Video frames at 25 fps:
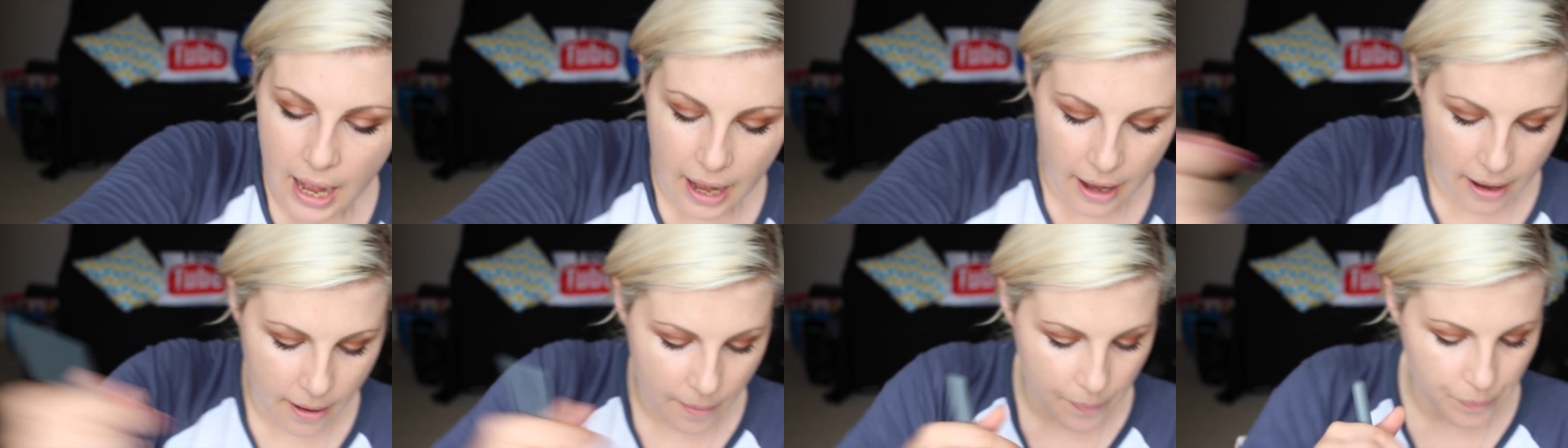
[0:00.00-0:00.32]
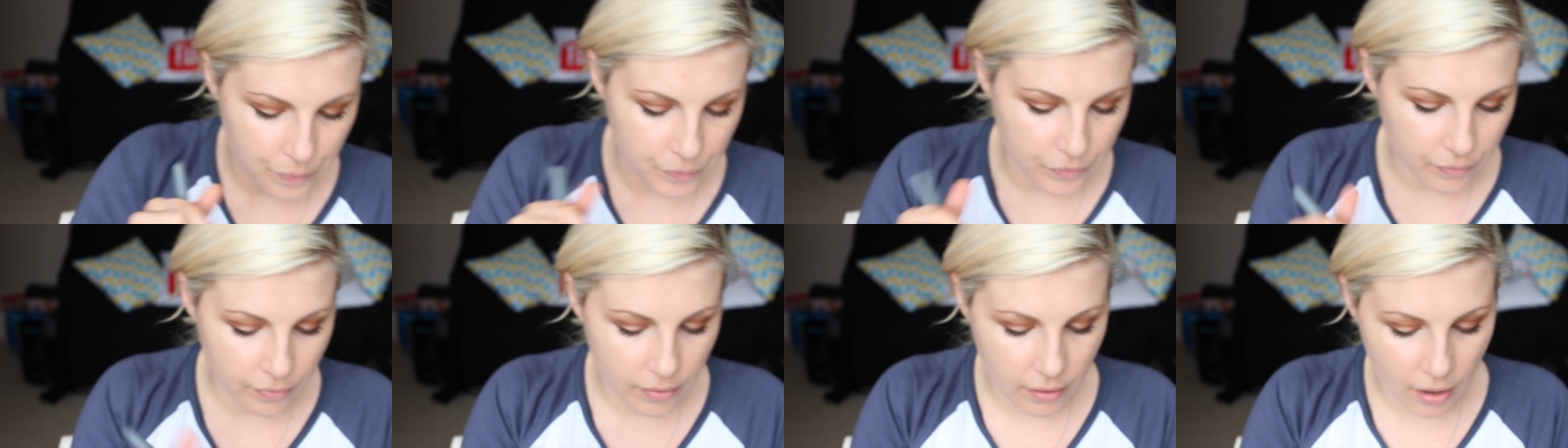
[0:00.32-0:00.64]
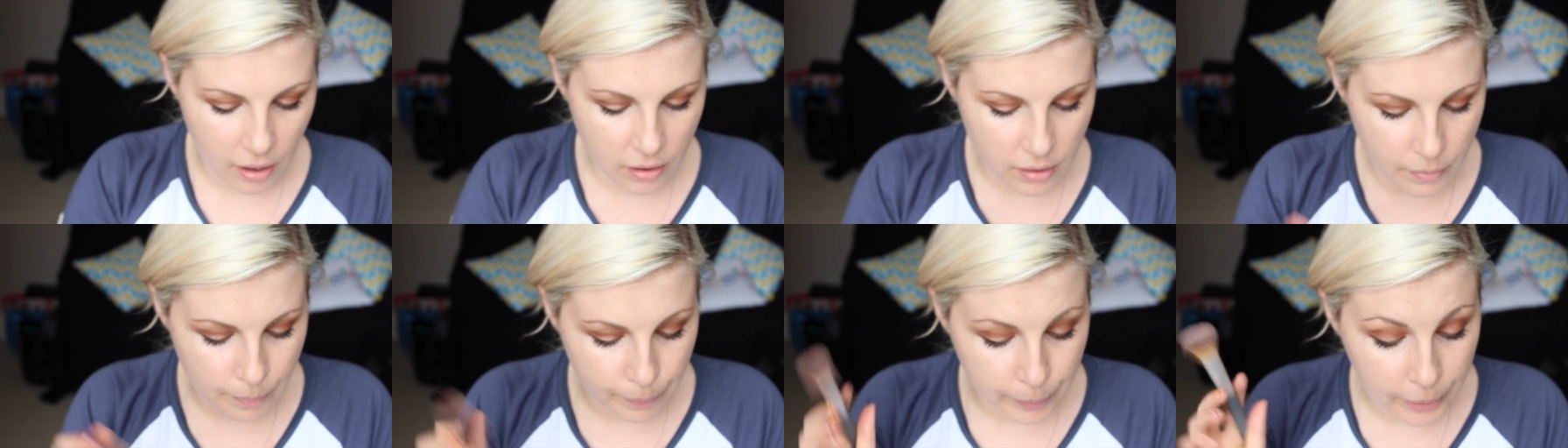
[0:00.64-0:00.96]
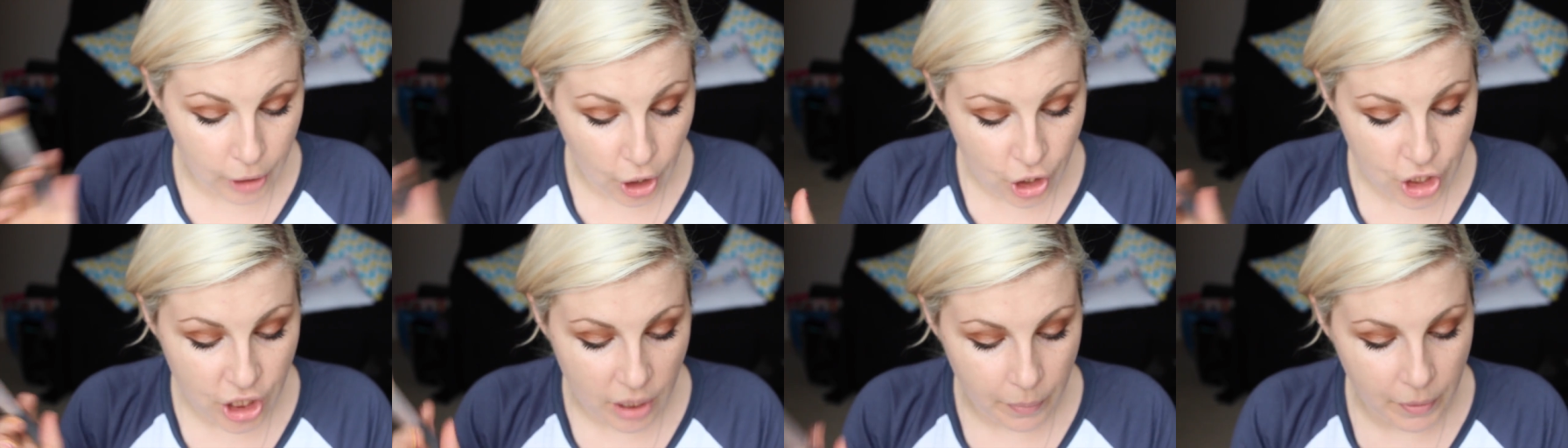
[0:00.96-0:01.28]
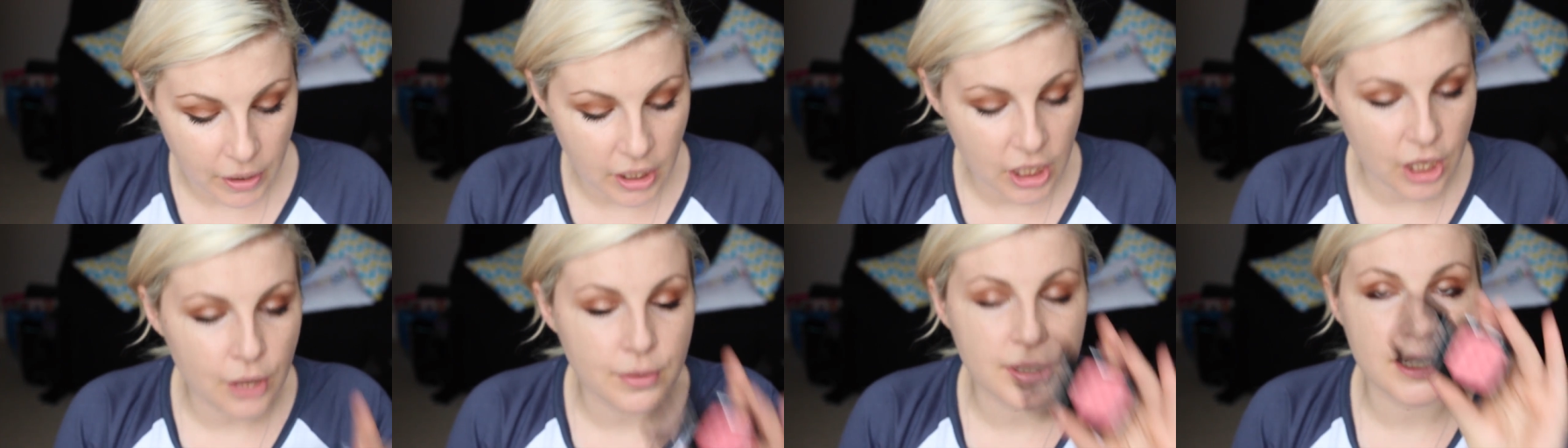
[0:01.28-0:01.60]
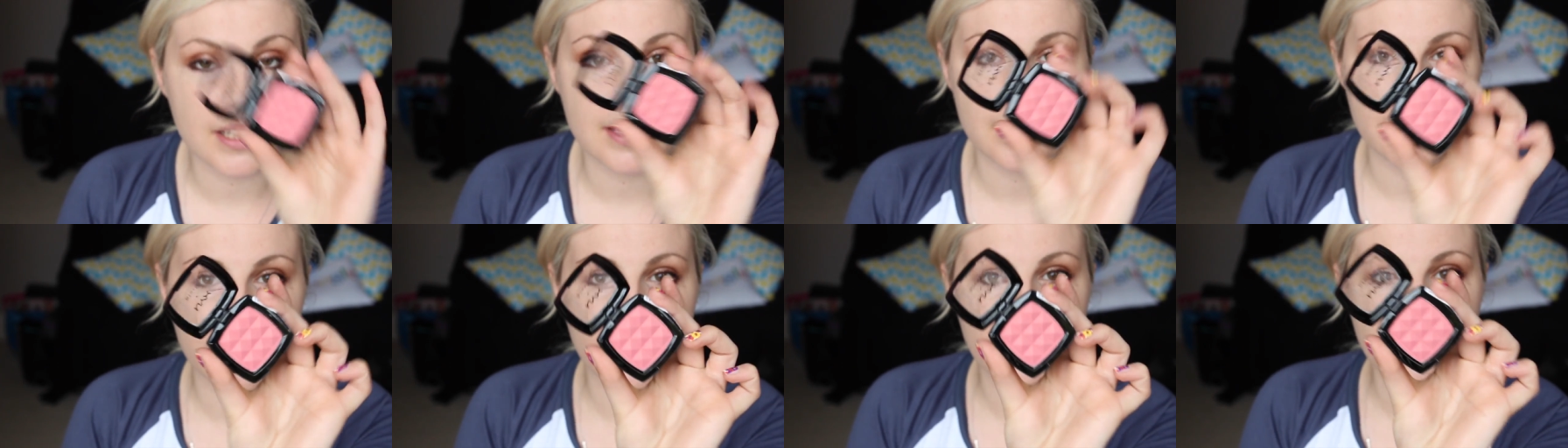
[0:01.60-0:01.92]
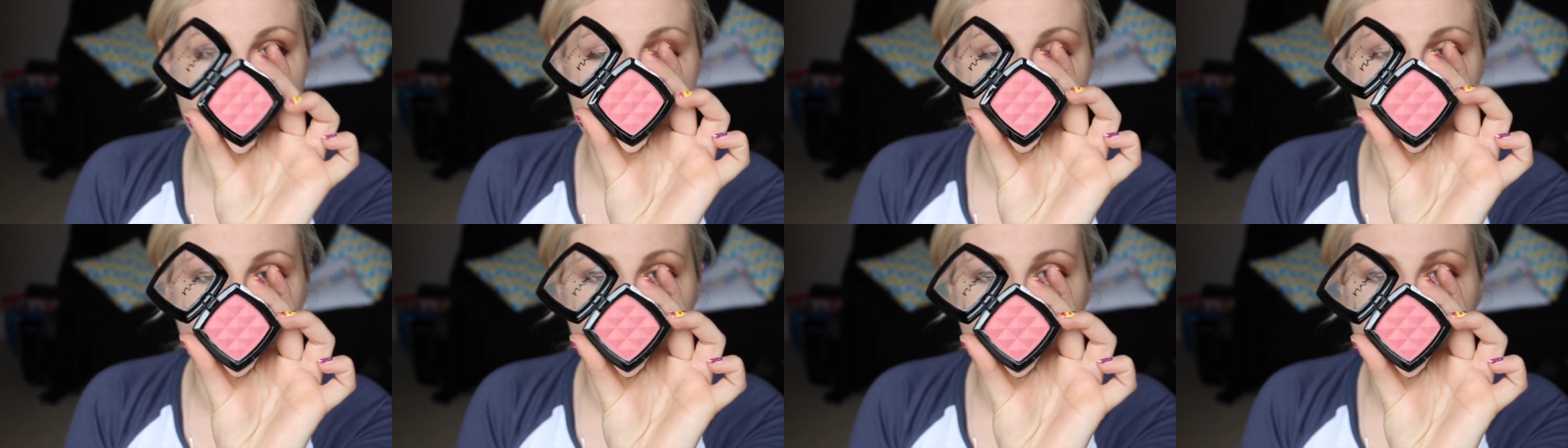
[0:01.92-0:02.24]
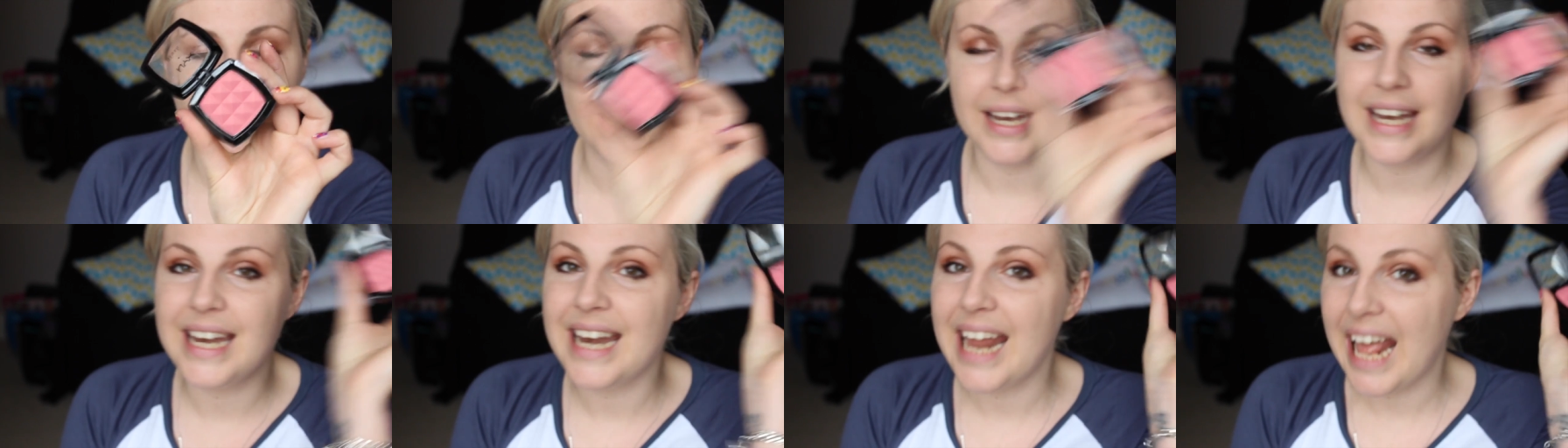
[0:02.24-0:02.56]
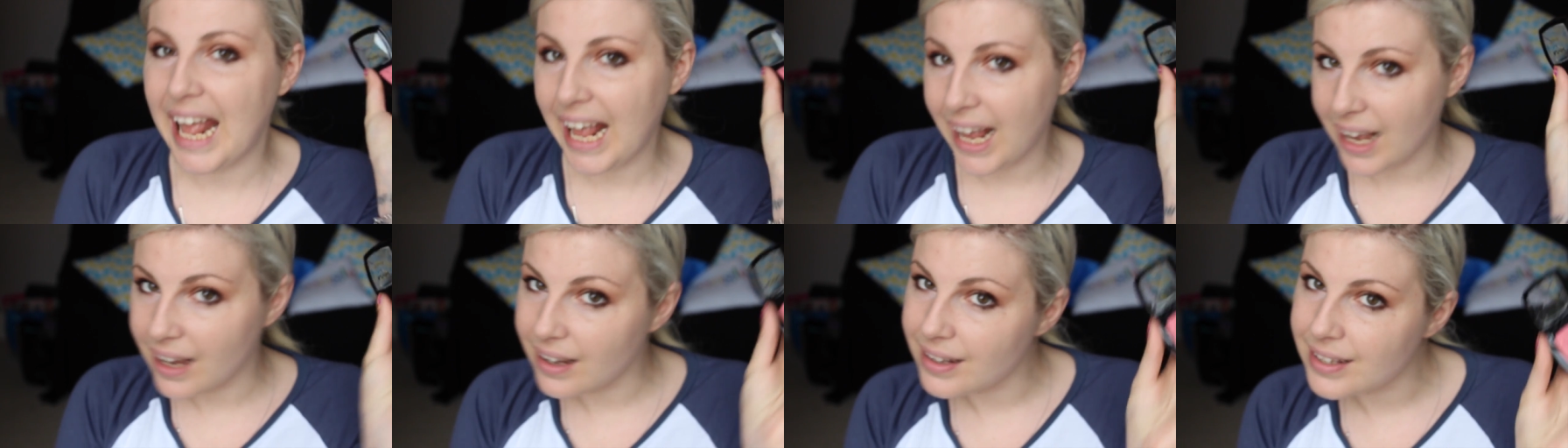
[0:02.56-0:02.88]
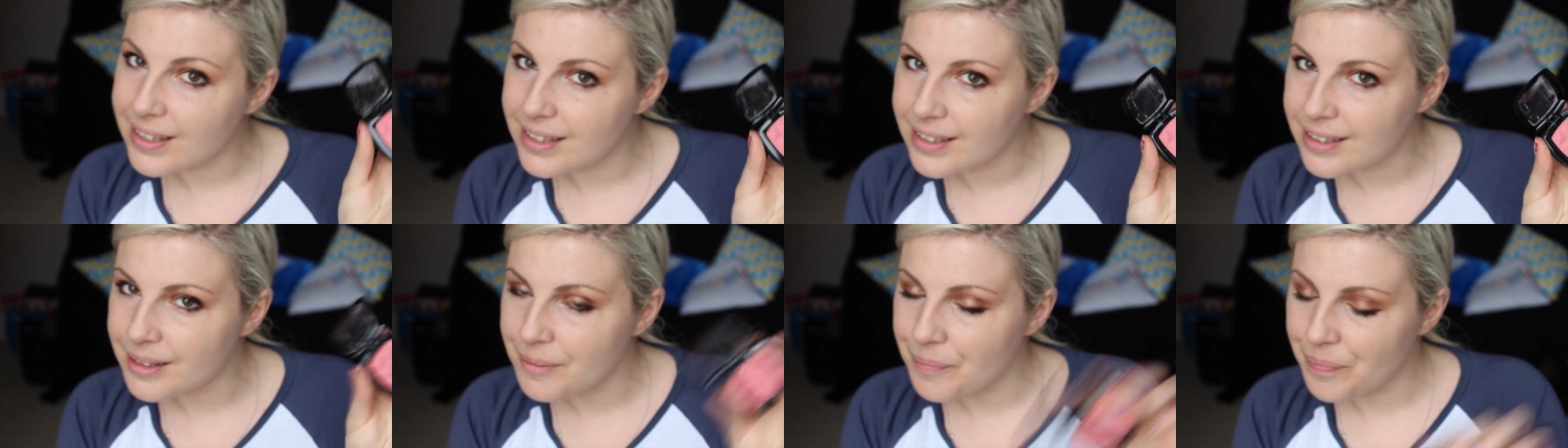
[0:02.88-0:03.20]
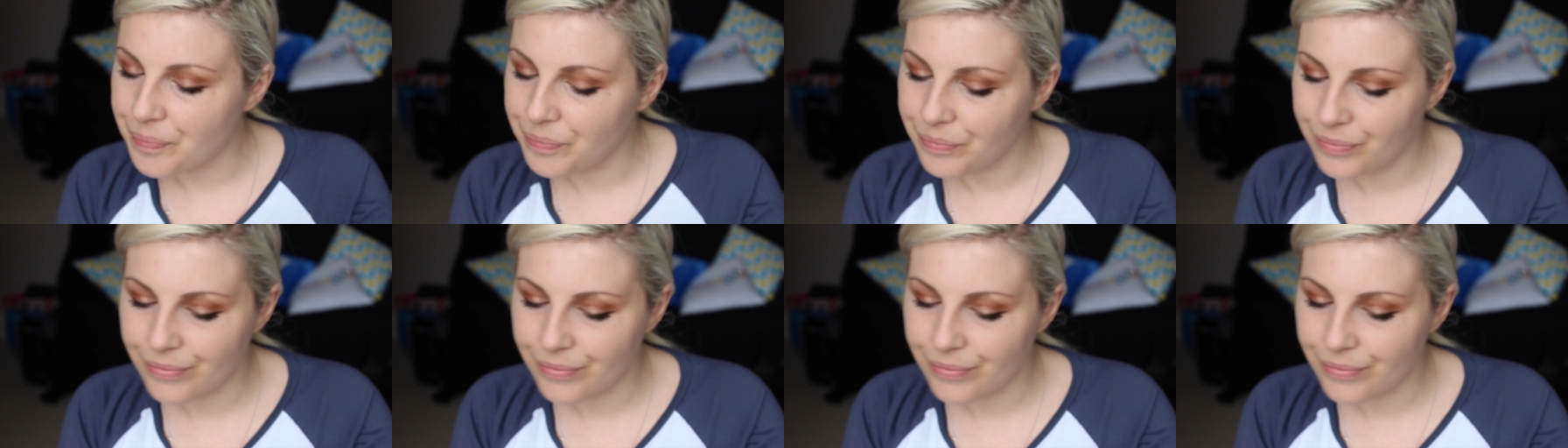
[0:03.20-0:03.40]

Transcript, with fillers: Um, the blush I'm going to use is this. It's from NYX.